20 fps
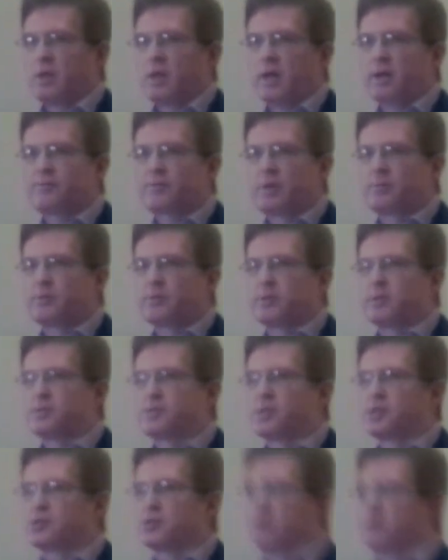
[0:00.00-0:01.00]
I've come to the
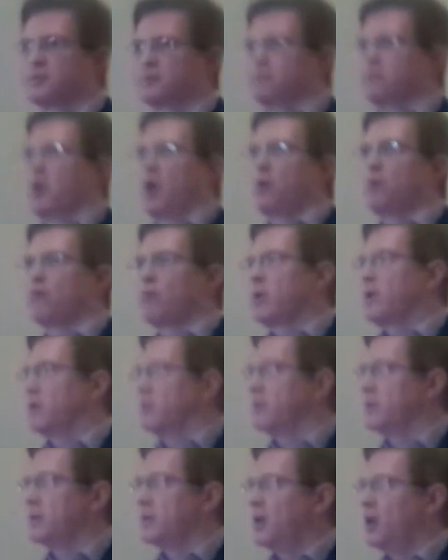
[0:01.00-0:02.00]
decision there's no
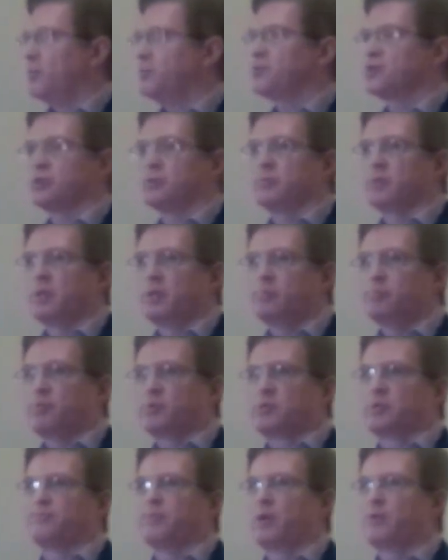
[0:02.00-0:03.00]
real option
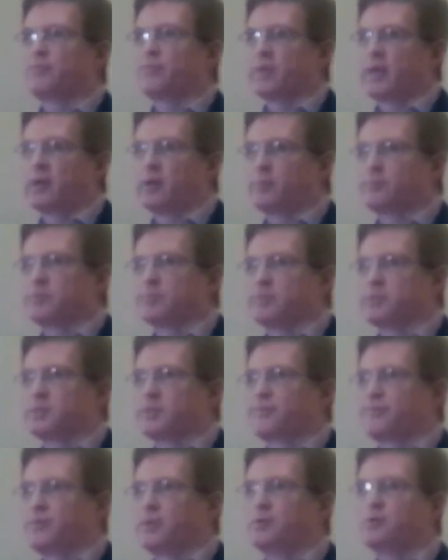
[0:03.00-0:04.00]
but to vote for that
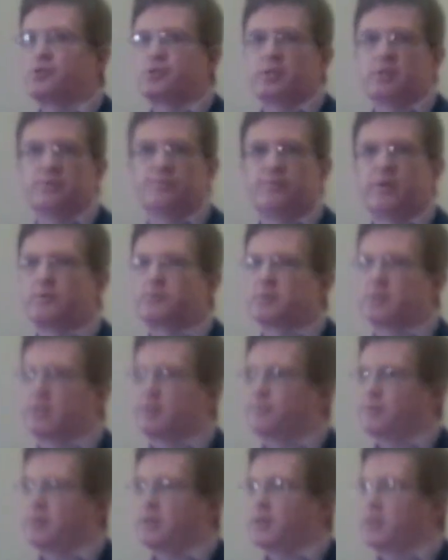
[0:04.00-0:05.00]
optimistic future and vote to
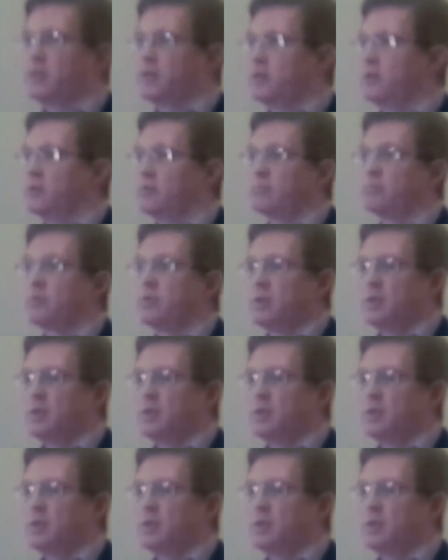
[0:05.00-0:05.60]
leave the EU.